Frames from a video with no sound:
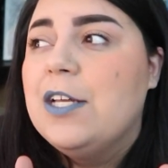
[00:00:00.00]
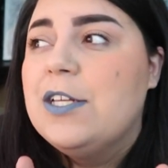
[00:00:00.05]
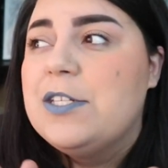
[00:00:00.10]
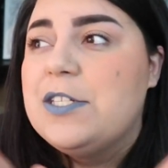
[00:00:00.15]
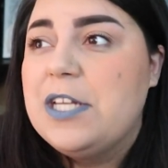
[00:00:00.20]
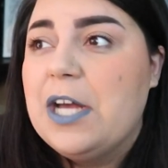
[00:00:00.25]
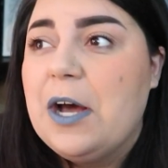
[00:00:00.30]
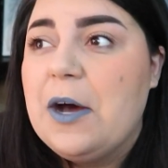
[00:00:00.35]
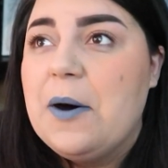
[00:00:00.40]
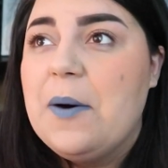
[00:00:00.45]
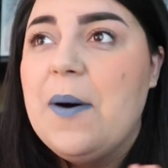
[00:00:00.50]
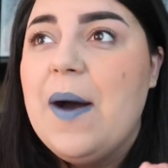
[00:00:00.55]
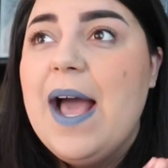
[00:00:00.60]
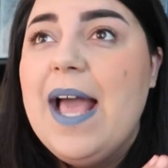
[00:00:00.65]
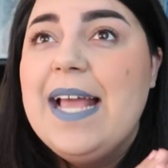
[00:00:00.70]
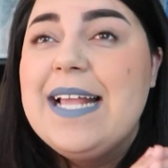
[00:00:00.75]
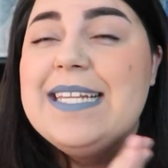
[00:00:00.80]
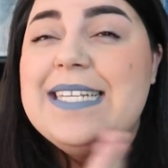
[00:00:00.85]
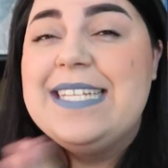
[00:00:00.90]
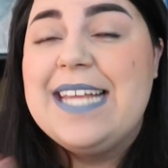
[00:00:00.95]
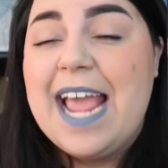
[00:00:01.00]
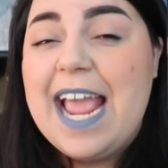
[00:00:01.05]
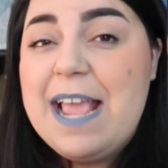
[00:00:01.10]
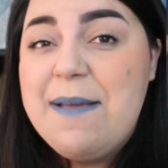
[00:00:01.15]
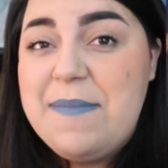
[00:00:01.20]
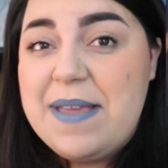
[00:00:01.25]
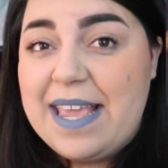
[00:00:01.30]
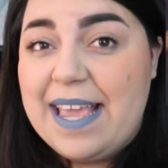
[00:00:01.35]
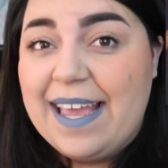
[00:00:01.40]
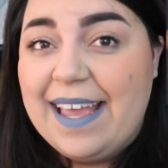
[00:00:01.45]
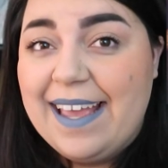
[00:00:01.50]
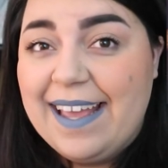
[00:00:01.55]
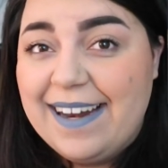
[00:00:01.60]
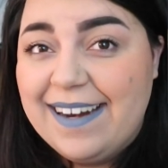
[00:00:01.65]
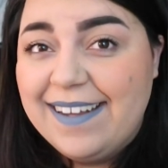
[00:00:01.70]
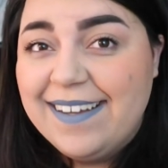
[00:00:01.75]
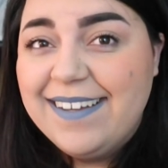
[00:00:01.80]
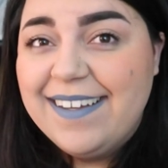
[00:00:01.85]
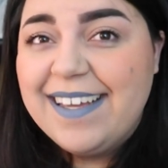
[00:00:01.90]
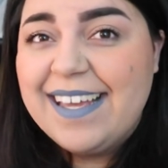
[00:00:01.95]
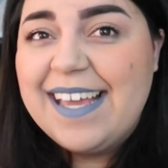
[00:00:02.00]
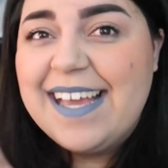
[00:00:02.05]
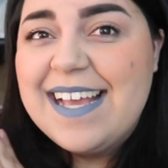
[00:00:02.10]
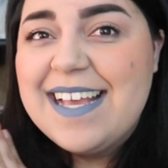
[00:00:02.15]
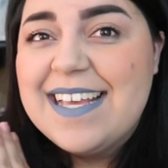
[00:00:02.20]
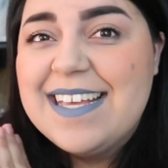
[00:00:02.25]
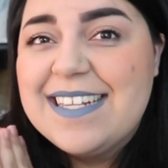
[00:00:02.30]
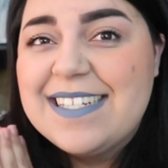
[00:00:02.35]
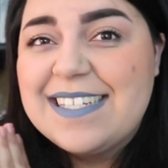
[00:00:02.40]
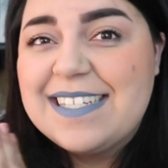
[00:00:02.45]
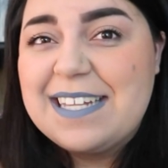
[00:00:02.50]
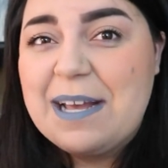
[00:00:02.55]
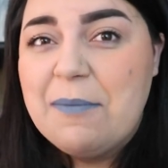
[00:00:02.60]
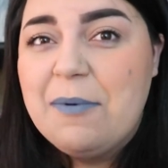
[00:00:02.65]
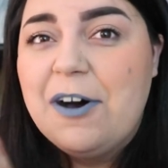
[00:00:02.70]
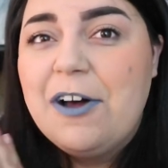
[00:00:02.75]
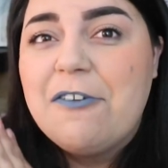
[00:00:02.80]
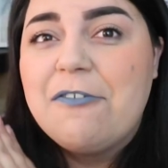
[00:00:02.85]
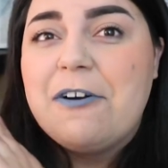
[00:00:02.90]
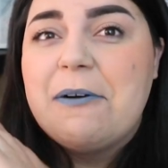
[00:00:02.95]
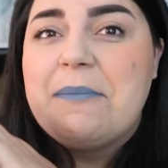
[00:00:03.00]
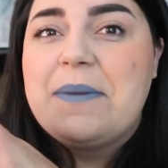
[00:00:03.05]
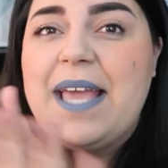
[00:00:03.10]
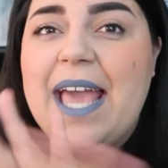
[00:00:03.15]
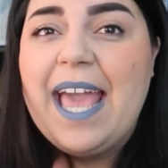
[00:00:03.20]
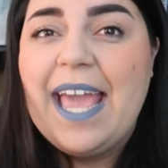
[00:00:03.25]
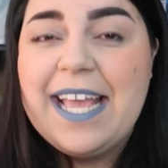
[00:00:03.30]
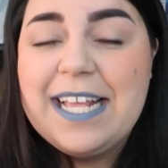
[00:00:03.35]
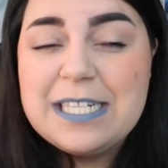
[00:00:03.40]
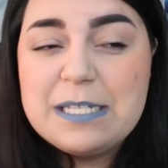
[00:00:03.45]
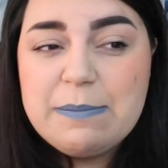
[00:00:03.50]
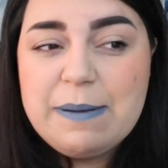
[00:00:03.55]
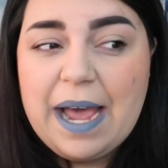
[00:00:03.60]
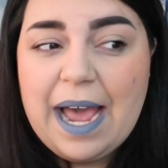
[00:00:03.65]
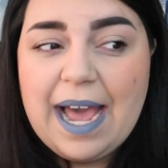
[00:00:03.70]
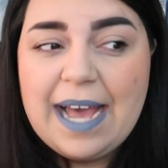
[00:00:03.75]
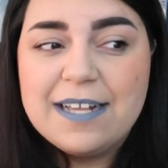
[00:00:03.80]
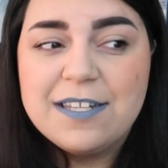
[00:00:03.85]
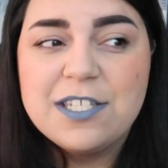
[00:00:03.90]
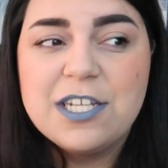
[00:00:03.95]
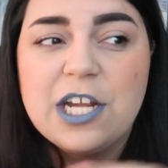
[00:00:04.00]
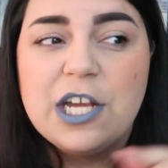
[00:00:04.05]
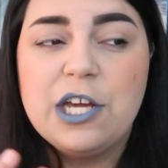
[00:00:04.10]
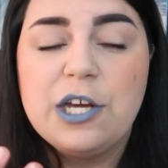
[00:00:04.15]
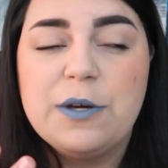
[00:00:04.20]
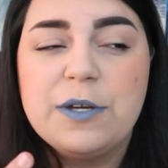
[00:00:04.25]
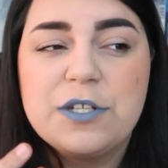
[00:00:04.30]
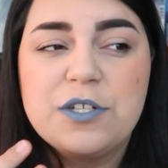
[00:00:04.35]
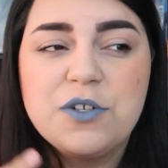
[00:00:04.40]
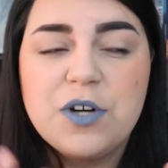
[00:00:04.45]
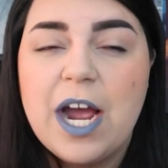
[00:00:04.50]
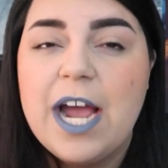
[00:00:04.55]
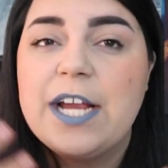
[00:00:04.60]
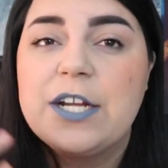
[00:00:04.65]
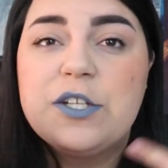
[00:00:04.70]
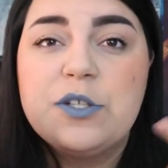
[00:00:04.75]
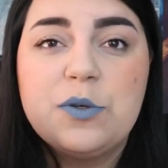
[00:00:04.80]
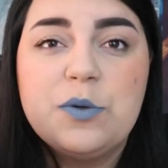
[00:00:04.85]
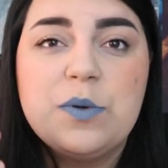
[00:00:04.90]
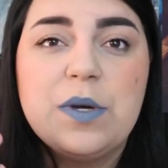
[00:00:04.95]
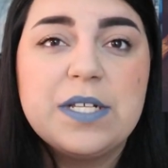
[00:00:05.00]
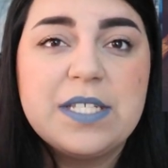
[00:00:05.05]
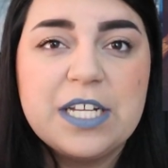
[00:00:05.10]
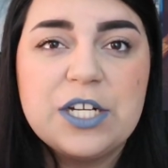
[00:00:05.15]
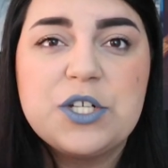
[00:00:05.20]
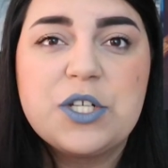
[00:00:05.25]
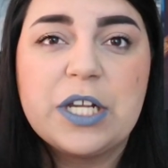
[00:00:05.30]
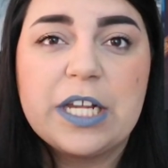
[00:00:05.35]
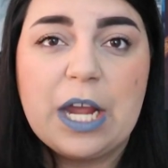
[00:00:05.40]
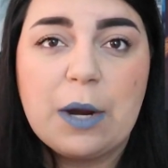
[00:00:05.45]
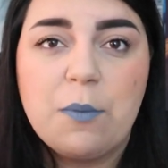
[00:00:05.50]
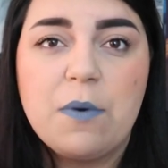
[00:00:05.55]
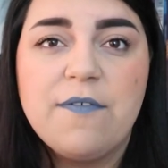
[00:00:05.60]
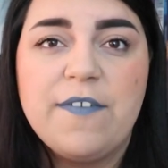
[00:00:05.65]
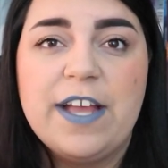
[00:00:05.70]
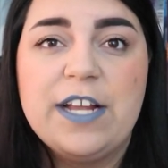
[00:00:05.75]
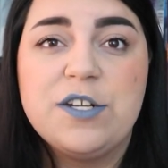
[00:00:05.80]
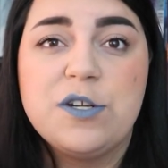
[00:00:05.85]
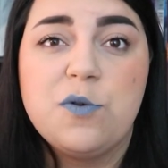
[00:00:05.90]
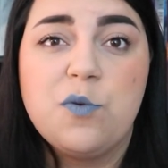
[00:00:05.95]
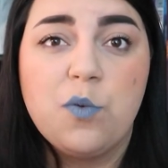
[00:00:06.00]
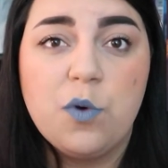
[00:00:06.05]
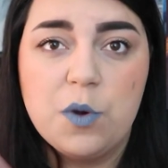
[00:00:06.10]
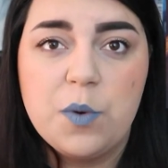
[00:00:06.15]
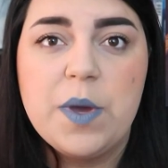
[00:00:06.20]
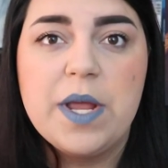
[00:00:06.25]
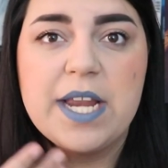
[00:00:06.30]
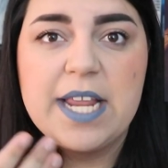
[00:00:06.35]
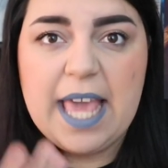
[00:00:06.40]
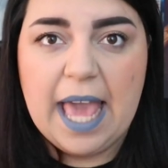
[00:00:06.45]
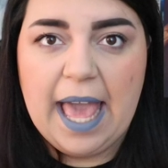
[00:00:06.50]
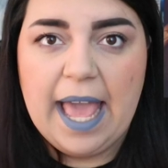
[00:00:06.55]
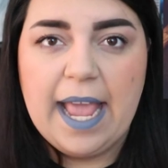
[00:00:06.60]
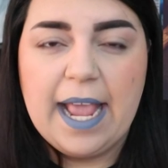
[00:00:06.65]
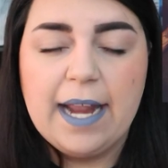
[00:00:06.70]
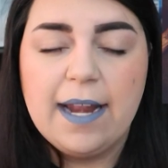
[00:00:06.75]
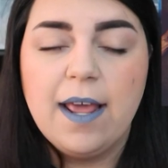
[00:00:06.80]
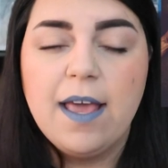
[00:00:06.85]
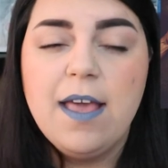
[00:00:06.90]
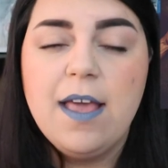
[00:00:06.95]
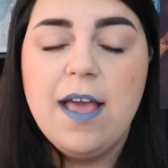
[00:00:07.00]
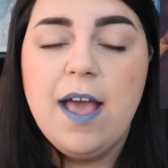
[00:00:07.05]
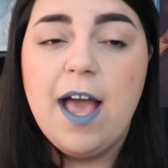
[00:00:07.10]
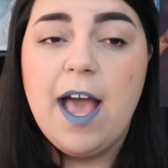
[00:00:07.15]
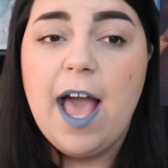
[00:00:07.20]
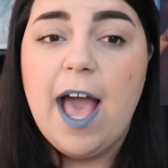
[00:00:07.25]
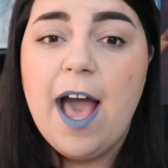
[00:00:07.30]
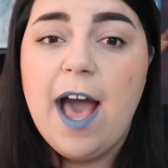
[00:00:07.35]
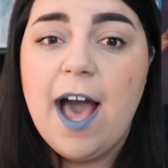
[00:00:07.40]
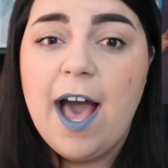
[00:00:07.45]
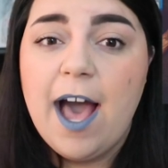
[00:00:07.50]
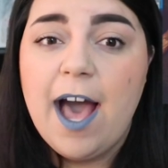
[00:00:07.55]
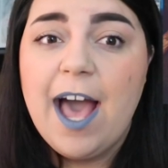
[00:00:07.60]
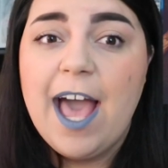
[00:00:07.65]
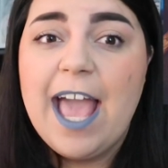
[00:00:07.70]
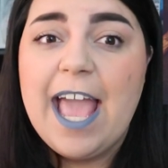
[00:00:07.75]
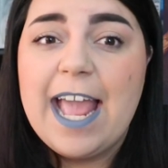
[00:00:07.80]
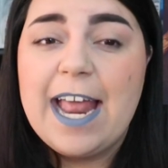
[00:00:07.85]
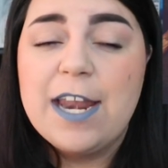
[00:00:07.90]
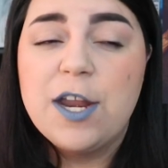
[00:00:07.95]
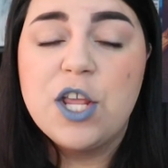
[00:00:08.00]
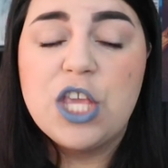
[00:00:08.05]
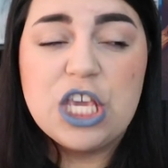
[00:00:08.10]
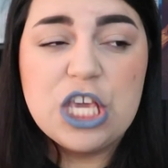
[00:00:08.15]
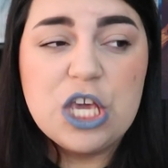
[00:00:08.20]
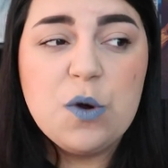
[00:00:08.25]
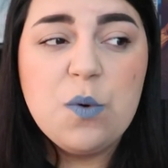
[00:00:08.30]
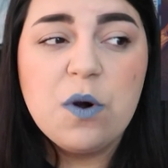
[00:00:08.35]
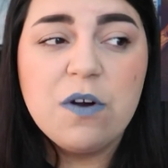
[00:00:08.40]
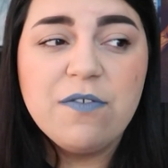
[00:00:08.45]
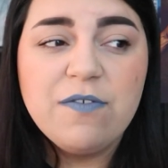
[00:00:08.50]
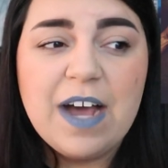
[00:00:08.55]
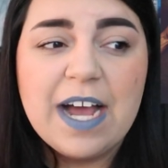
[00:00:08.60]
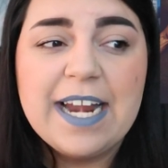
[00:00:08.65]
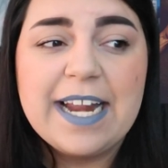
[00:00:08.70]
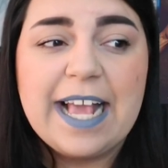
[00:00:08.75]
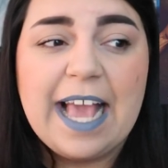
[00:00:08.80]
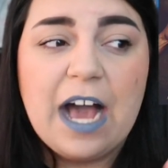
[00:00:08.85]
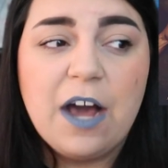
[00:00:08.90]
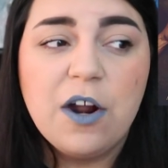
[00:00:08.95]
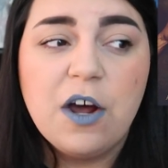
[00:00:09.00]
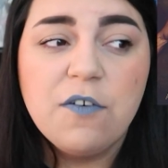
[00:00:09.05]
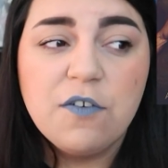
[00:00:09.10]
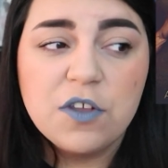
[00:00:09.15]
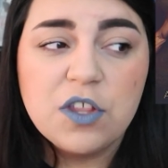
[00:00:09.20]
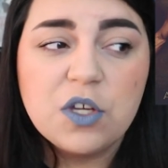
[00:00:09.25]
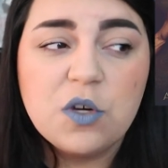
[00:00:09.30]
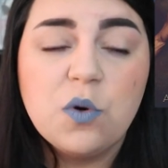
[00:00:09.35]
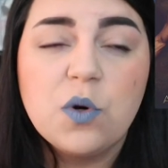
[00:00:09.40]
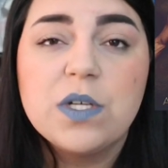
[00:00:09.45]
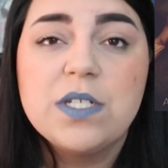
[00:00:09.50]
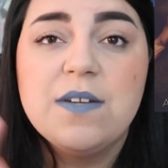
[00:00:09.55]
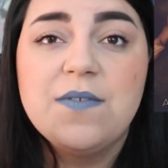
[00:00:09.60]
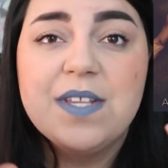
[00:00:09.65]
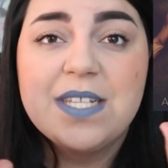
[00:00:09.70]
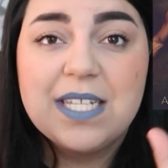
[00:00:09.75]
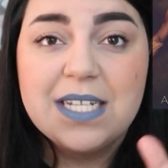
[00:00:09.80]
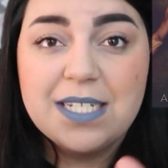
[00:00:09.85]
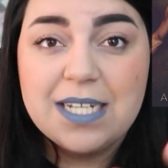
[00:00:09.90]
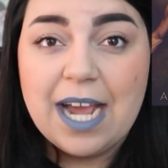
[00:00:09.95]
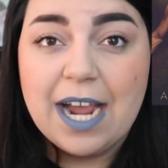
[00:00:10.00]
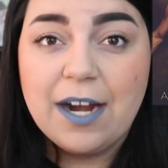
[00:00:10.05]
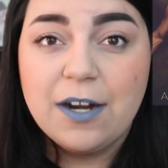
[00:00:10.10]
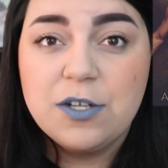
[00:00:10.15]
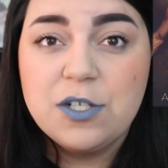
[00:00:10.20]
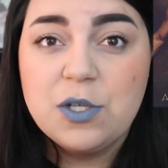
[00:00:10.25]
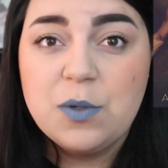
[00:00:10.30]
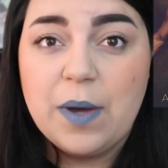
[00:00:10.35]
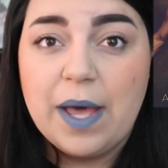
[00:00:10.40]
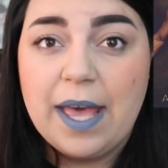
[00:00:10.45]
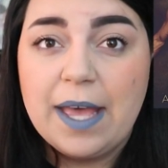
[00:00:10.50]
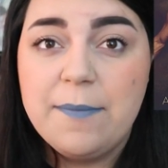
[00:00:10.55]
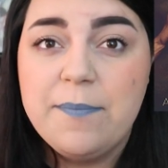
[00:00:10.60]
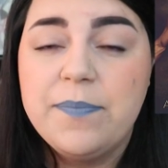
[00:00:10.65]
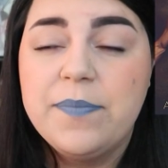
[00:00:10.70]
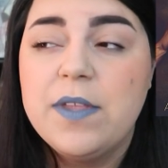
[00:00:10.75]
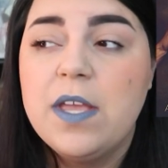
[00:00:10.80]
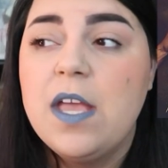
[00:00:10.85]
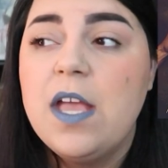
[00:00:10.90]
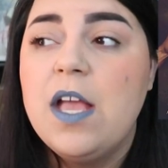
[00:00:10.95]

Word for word: So Damien is someone from Cain's past who is trying to essentially get revenge and ruin Kane. Uh, and you are finding out over the course of this entire duet